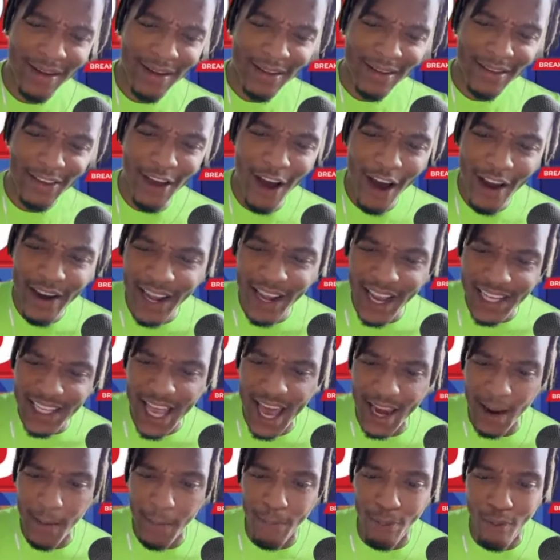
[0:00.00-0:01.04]
y'all niggas
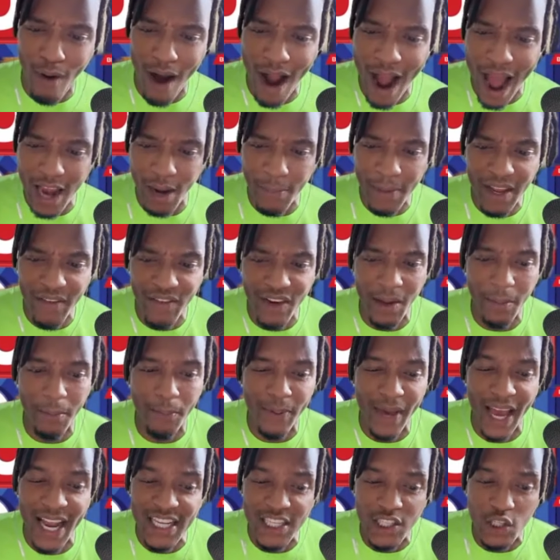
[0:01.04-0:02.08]
had a problem. Even the
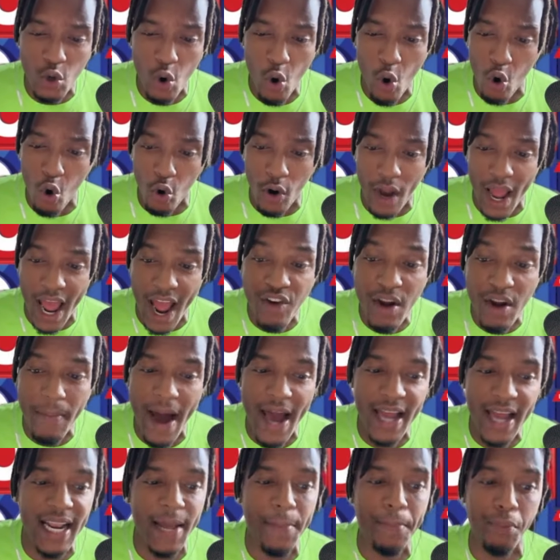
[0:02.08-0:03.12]
bench scored.
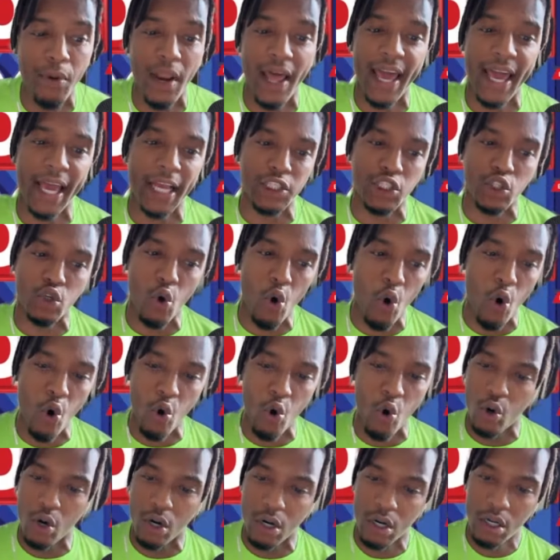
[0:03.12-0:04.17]
Everybody that played
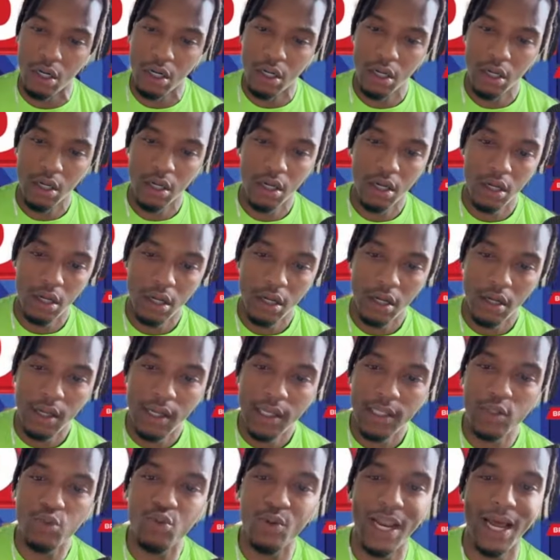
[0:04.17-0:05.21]
scored.
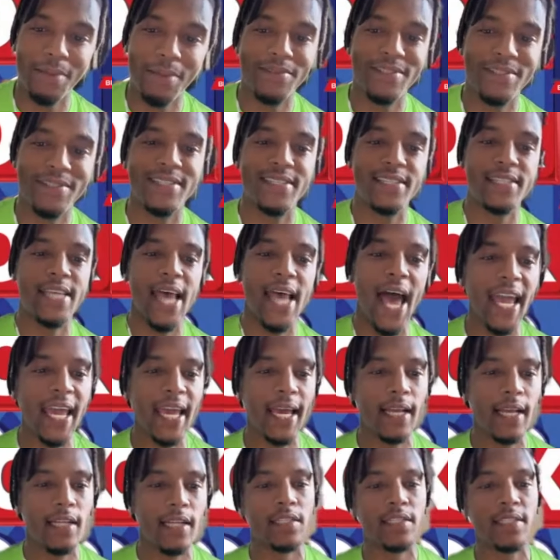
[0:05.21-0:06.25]
That's what I'm
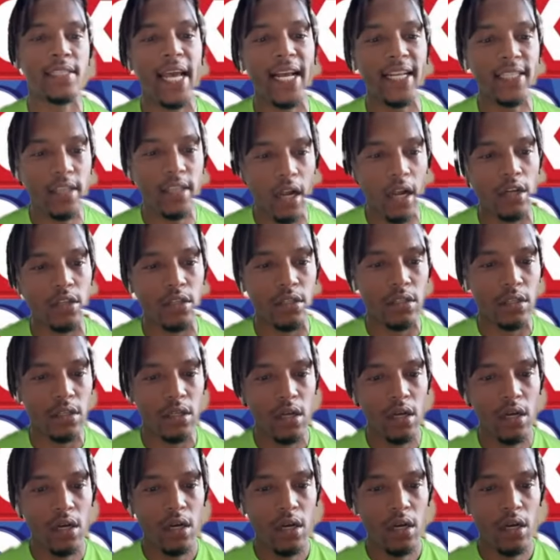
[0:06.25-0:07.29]
saying. Sixers,
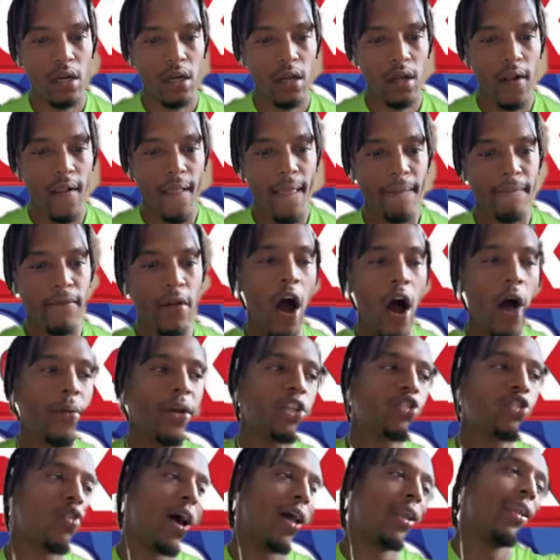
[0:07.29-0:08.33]
y'all be
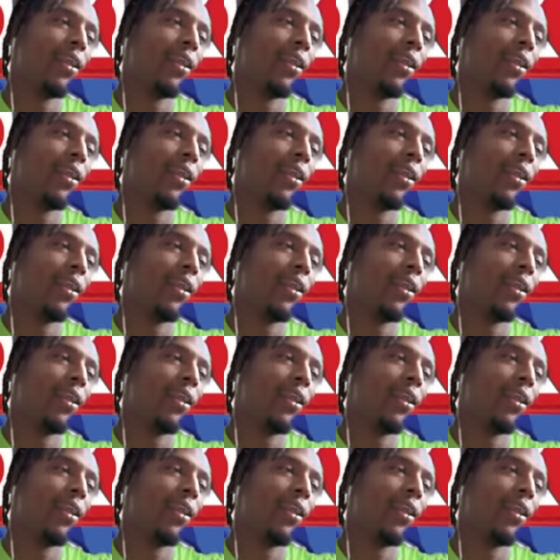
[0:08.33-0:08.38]
trying to